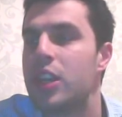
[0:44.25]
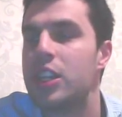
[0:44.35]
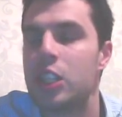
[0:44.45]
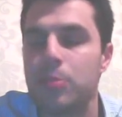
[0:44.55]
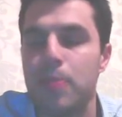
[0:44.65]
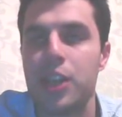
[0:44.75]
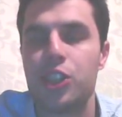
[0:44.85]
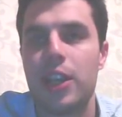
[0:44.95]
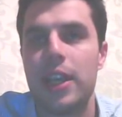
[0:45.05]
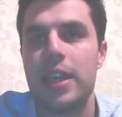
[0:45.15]

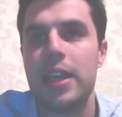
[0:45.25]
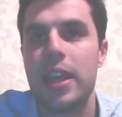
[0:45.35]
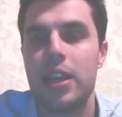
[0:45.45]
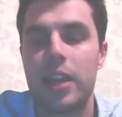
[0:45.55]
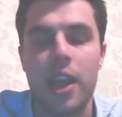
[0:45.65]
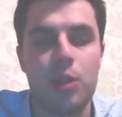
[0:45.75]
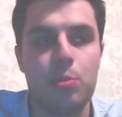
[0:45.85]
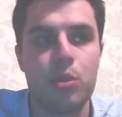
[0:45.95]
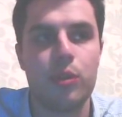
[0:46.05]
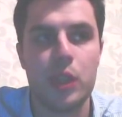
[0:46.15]
especially in the Kell
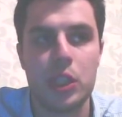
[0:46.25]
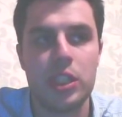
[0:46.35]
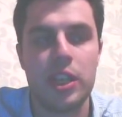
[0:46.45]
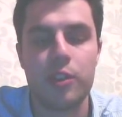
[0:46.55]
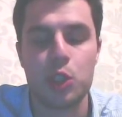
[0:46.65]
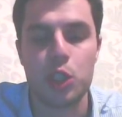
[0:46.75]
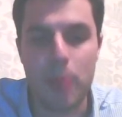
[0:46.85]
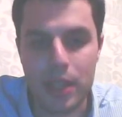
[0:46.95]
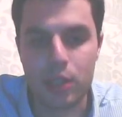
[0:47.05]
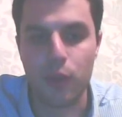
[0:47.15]
Brook versus Errol
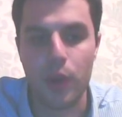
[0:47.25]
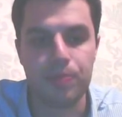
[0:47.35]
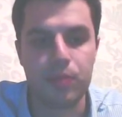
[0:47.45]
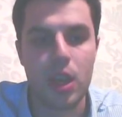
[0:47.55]
Spence fight.